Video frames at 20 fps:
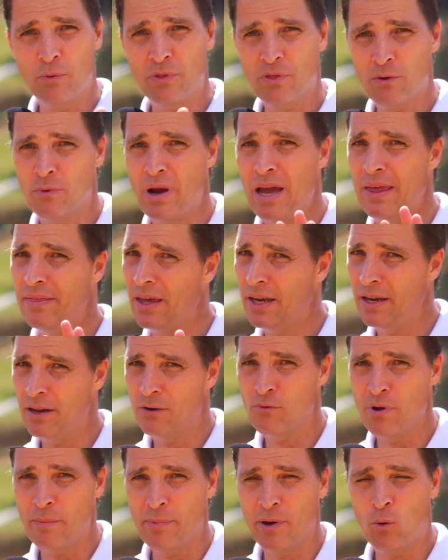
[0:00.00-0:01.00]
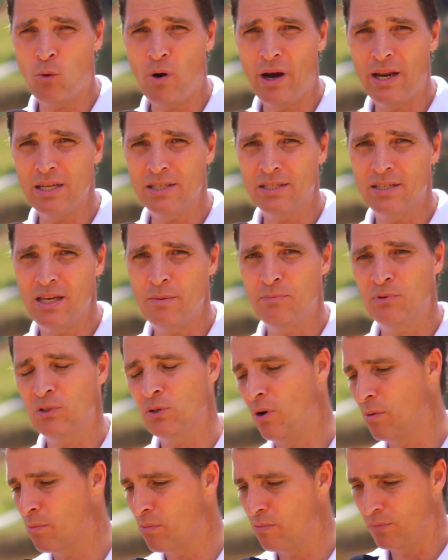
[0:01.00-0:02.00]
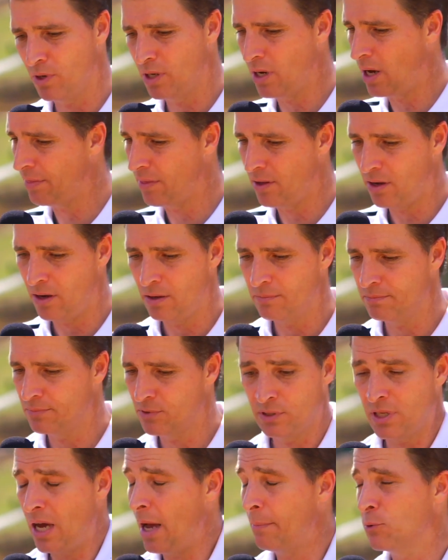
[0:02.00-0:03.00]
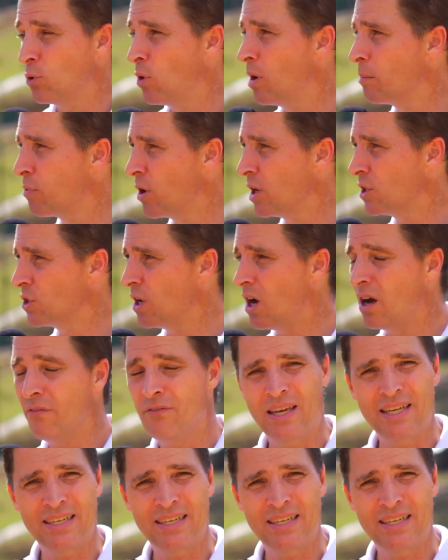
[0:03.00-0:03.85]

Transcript: With the rain, they didn't rip it quite as deep, so it got the topsoil brushed off.